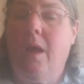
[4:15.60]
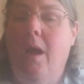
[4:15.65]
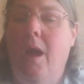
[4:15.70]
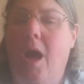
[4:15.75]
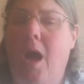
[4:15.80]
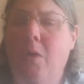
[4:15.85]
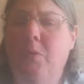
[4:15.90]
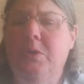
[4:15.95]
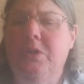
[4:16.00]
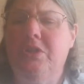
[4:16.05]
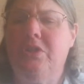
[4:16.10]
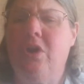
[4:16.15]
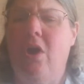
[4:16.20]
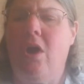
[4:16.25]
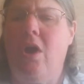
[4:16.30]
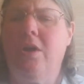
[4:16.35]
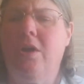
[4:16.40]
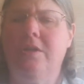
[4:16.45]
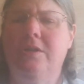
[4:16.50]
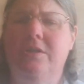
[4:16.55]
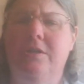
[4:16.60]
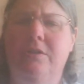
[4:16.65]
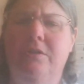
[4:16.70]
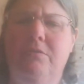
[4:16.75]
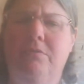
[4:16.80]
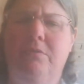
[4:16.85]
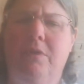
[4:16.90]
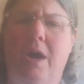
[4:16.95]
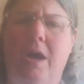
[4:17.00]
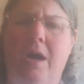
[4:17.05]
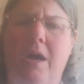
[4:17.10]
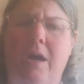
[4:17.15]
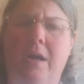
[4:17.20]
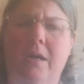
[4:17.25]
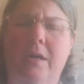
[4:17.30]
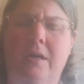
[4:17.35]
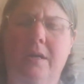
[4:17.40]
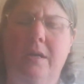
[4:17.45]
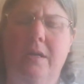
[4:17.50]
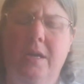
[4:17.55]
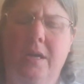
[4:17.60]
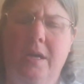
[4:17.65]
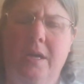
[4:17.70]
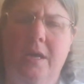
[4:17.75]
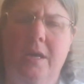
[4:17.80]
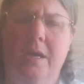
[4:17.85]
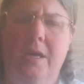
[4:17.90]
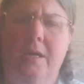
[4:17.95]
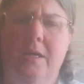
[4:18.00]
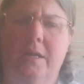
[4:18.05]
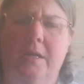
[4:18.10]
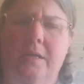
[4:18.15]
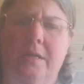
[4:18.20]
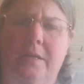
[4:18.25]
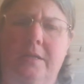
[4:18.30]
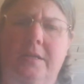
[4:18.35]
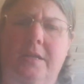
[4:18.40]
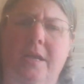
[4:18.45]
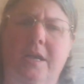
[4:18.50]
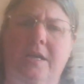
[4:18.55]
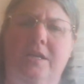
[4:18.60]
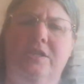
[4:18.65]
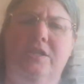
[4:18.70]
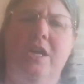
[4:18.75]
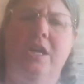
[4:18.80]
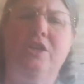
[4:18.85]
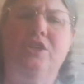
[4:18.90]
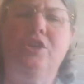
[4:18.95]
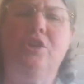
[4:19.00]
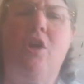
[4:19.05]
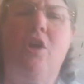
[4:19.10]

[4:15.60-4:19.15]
I was talking to the extension